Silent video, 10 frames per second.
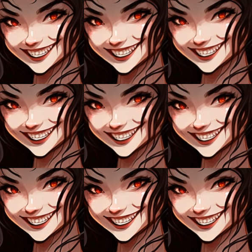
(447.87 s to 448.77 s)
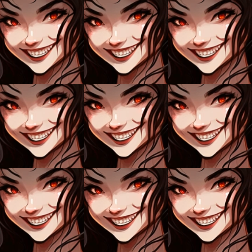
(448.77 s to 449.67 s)

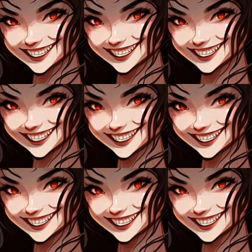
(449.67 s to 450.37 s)
[no speech]